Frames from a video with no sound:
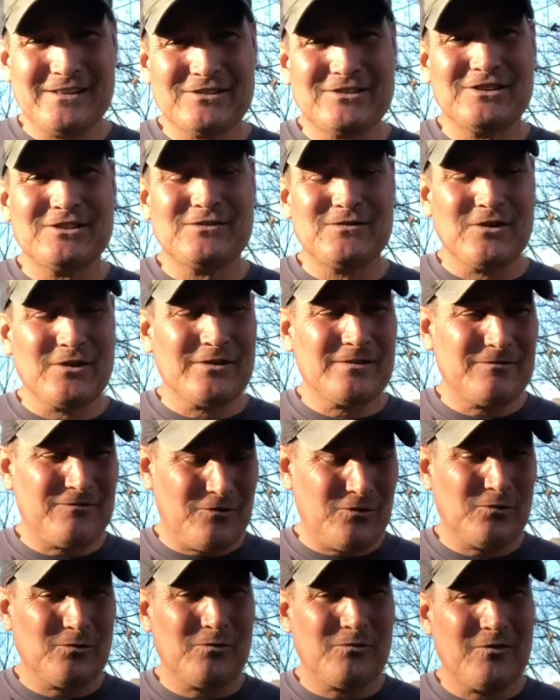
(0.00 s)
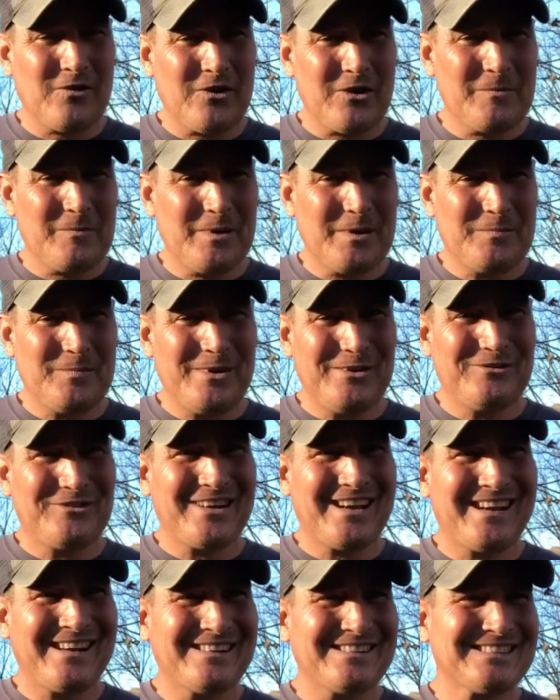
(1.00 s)
else that's fooled with very many beef
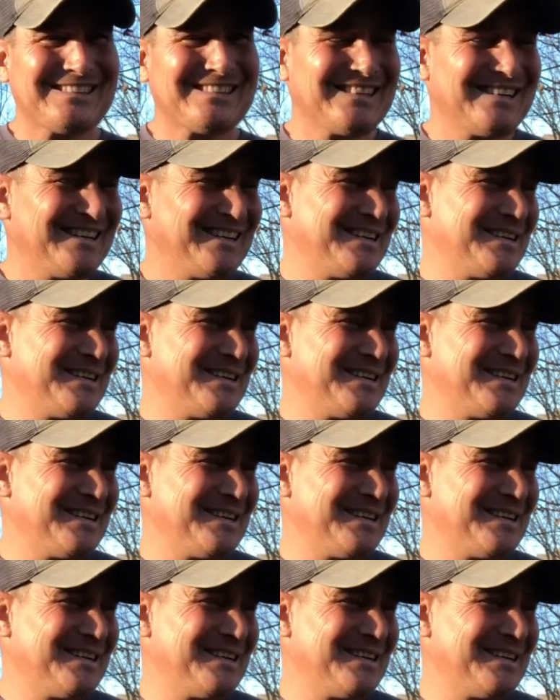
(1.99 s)
cows.